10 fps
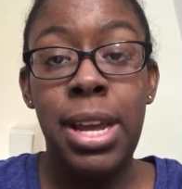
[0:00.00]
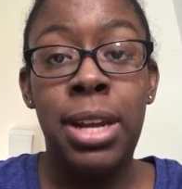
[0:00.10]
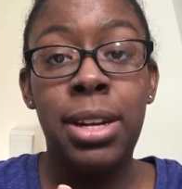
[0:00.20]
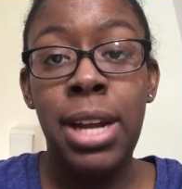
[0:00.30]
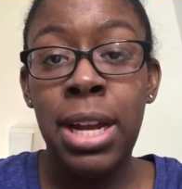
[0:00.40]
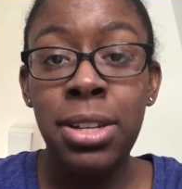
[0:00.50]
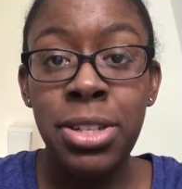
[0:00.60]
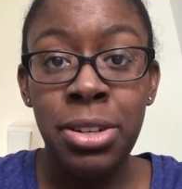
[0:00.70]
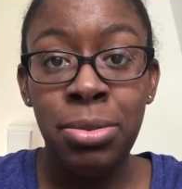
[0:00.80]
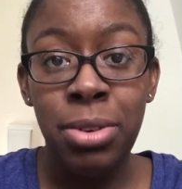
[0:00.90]
in the Dollar
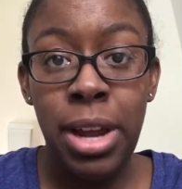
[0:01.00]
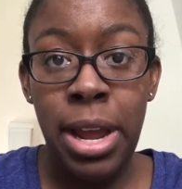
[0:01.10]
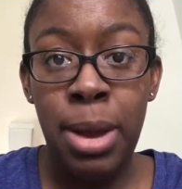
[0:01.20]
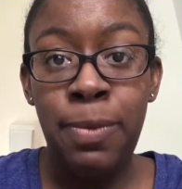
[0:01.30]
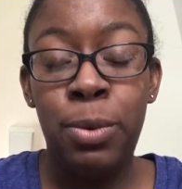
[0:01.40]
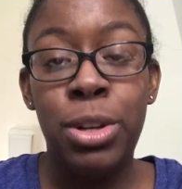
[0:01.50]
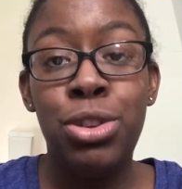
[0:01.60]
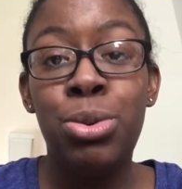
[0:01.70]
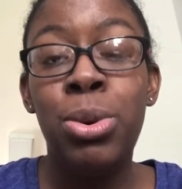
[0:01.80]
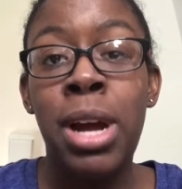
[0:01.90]
General app for
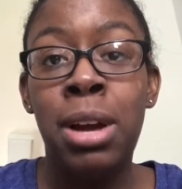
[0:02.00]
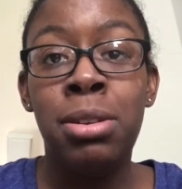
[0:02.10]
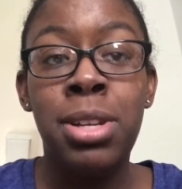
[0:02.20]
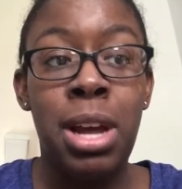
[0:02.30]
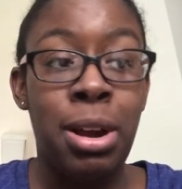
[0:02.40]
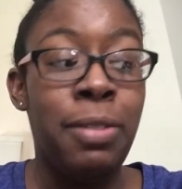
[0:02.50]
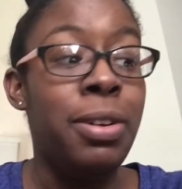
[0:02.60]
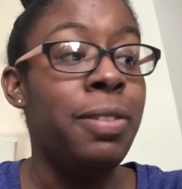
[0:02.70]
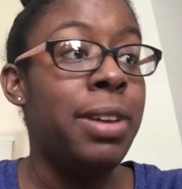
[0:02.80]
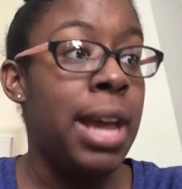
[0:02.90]
$2 off
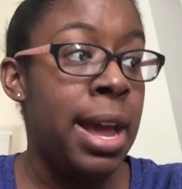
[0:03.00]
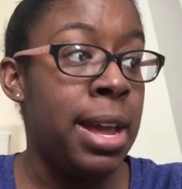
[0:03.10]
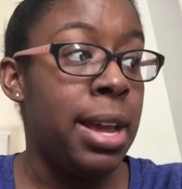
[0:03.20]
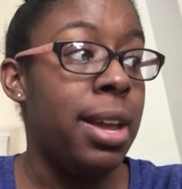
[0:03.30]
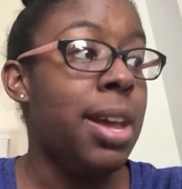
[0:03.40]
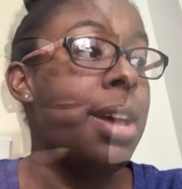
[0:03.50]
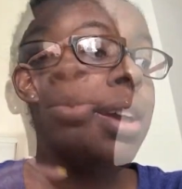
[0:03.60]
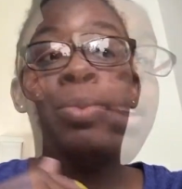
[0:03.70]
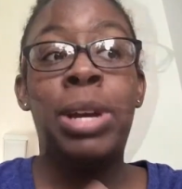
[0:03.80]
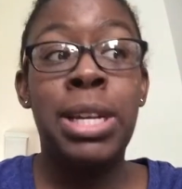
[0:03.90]
of Gain. Now,
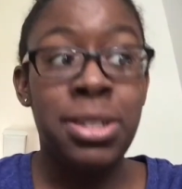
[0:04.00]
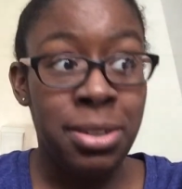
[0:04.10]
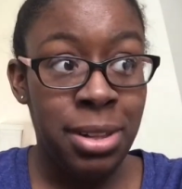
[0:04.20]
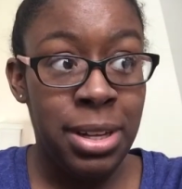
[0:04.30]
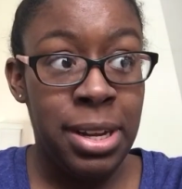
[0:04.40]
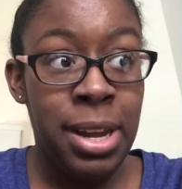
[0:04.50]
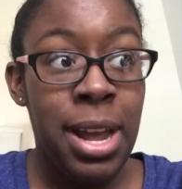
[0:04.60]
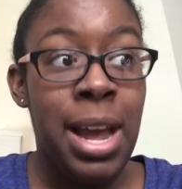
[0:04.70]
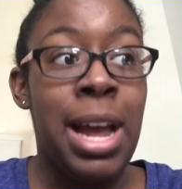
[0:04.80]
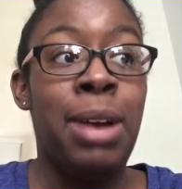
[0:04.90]
originally,
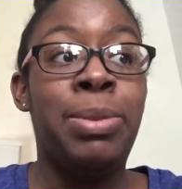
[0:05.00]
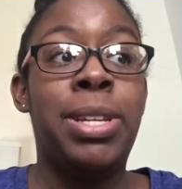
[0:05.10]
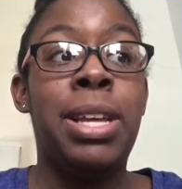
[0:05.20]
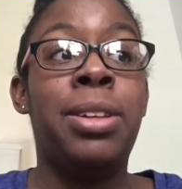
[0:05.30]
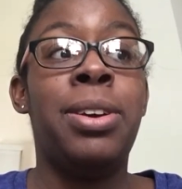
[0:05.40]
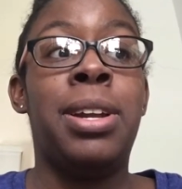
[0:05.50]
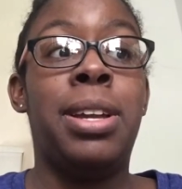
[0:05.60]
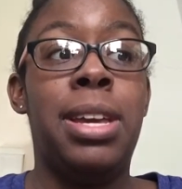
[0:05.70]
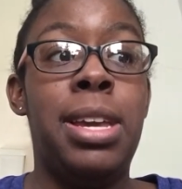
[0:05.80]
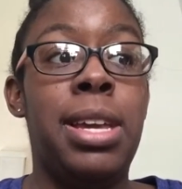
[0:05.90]
I was either going to
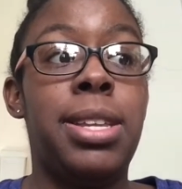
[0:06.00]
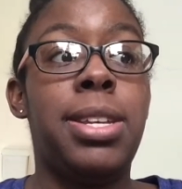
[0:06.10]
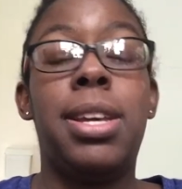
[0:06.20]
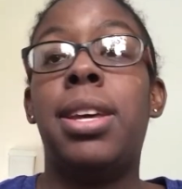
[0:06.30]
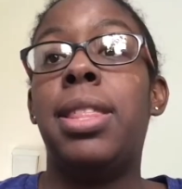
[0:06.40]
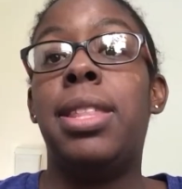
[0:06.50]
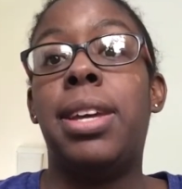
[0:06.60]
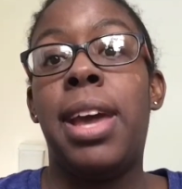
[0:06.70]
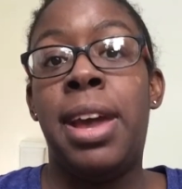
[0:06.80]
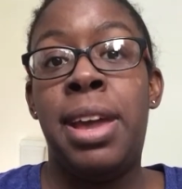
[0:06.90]
get the
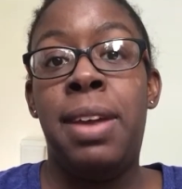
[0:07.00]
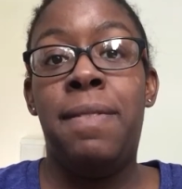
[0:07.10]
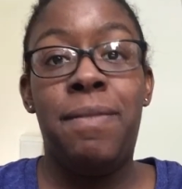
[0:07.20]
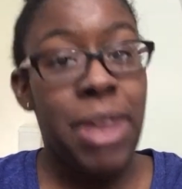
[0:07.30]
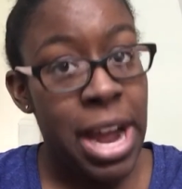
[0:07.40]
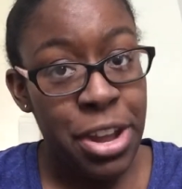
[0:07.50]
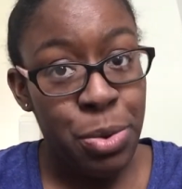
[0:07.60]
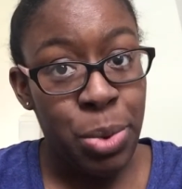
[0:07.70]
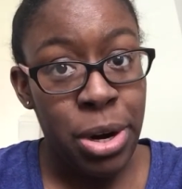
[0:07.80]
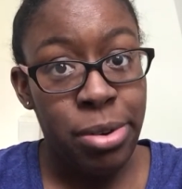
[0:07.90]
Gain
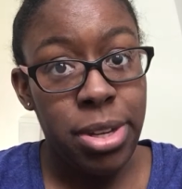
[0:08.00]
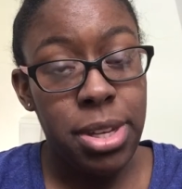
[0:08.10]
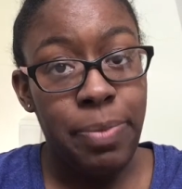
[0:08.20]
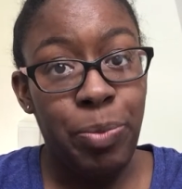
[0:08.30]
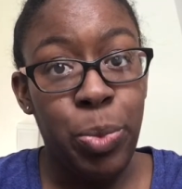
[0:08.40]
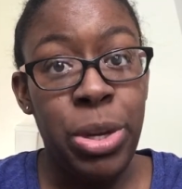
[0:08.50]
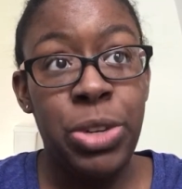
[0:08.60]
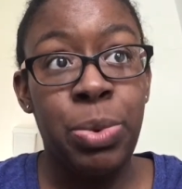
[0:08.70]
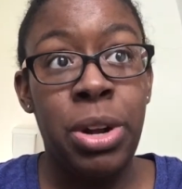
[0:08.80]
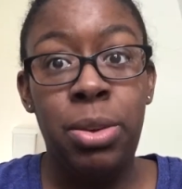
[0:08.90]
Fireworks, which
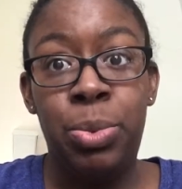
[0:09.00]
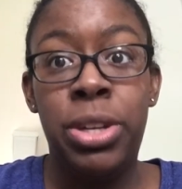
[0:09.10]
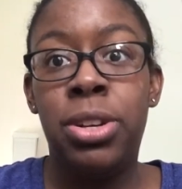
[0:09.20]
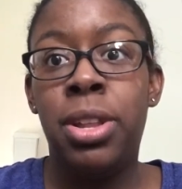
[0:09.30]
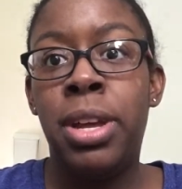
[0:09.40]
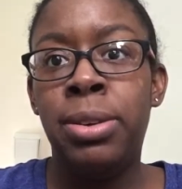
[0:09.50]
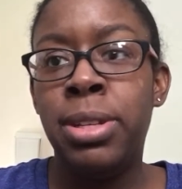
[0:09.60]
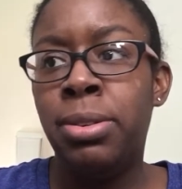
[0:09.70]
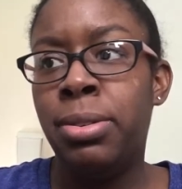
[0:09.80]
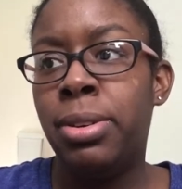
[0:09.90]
are those
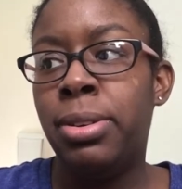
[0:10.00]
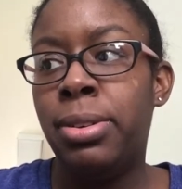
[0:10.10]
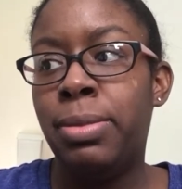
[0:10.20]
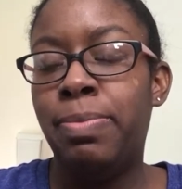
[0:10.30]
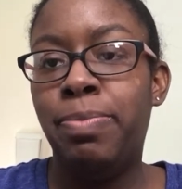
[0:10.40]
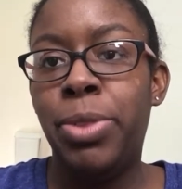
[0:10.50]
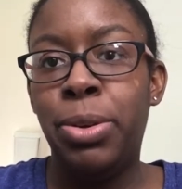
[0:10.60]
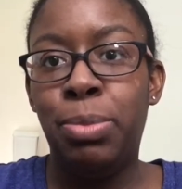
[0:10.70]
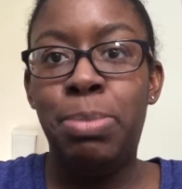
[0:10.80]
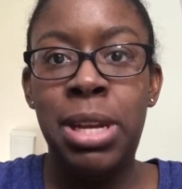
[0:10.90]

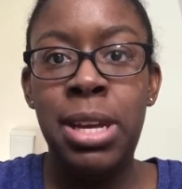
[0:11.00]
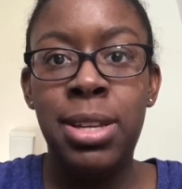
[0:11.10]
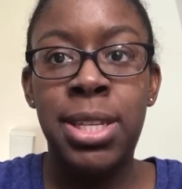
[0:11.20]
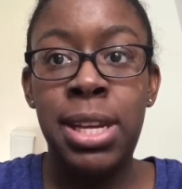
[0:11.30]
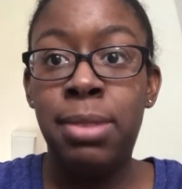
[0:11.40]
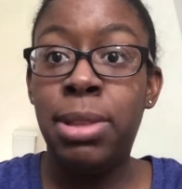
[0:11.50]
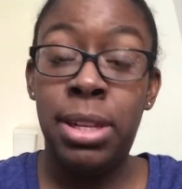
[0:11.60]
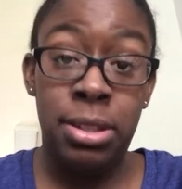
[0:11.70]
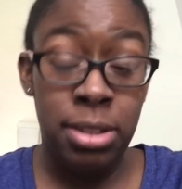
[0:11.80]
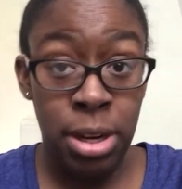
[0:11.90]
little bead
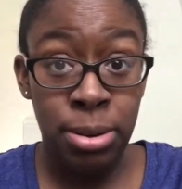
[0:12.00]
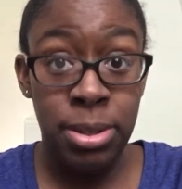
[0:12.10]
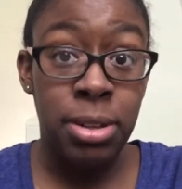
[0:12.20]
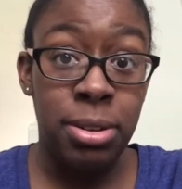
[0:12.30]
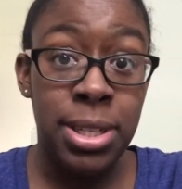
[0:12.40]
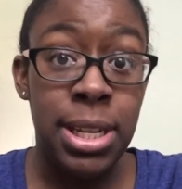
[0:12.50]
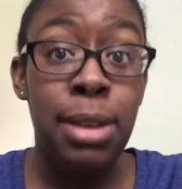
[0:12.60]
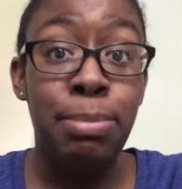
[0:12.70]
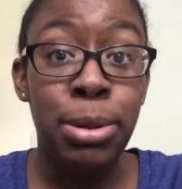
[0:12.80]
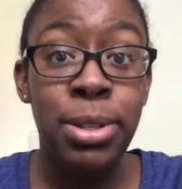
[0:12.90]
scent, those little
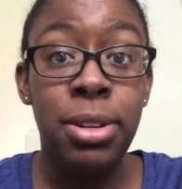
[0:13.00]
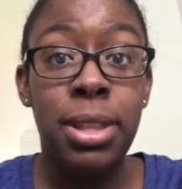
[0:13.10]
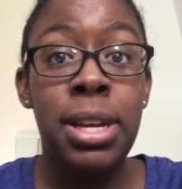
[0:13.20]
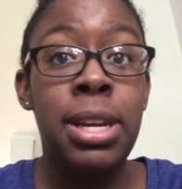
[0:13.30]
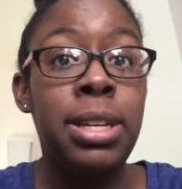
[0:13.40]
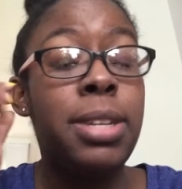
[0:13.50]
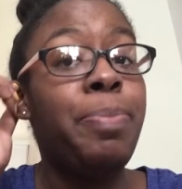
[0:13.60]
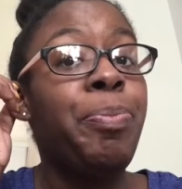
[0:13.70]
scent booster things.